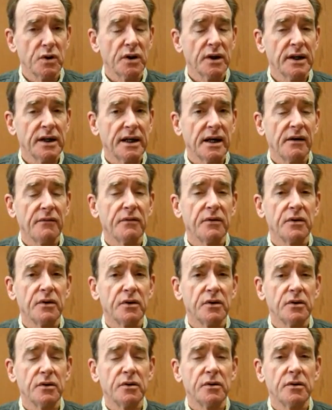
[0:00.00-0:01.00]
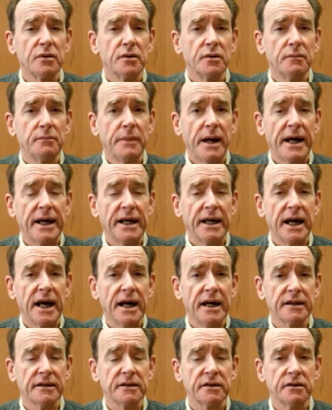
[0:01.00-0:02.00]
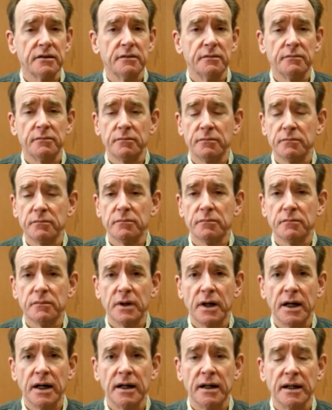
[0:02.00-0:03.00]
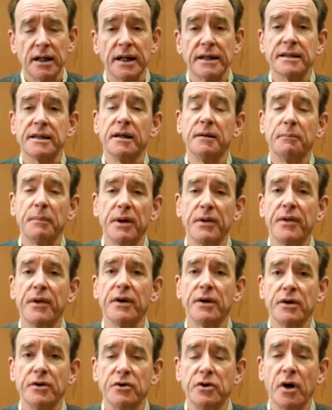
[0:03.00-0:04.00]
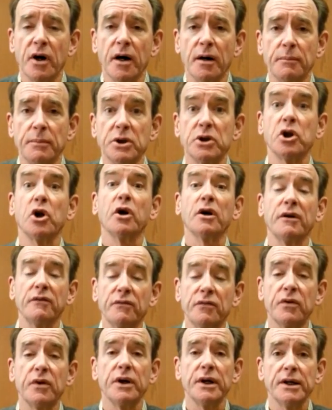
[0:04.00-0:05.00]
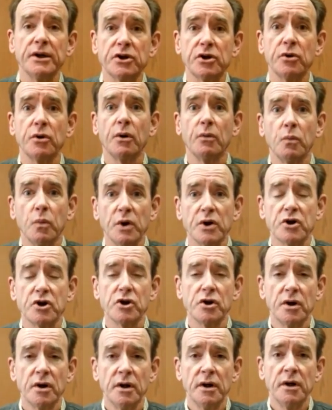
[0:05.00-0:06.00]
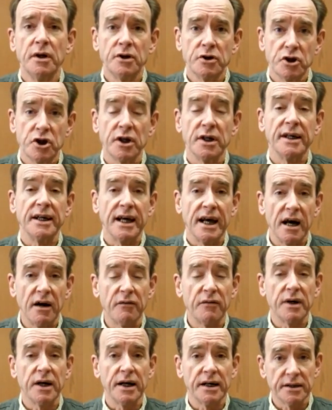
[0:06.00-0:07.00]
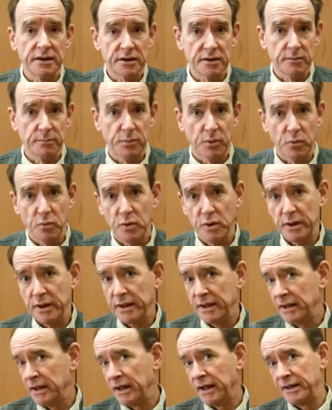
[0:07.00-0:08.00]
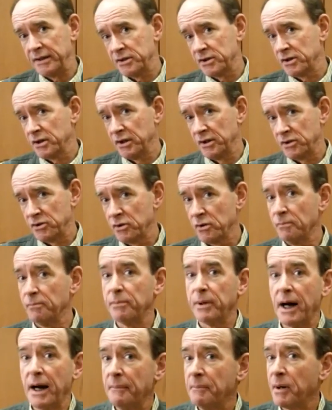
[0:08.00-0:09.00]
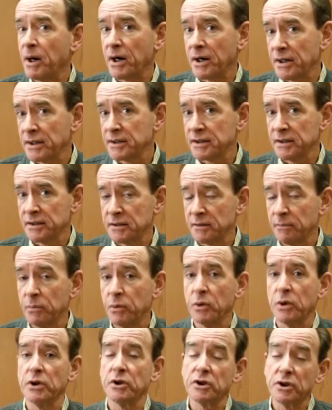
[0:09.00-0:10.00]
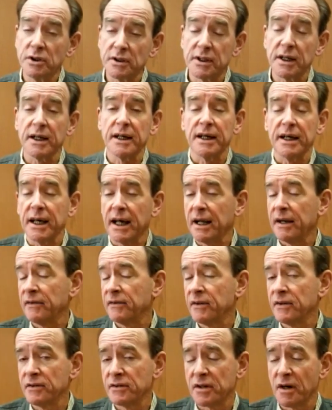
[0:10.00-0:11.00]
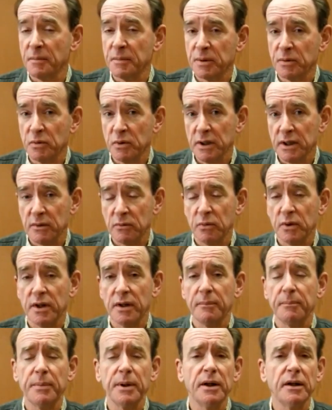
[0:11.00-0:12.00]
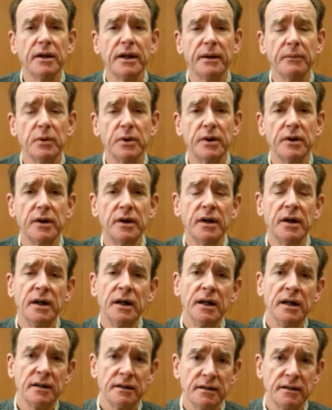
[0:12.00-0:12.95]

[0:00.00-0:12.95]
certainly Governor Maggie Hassan, uh, less than a month on the job, is looking for an issue on which she can galvanize support in the legislature, bipartisan support. She's going to get it this coming week with the bill that would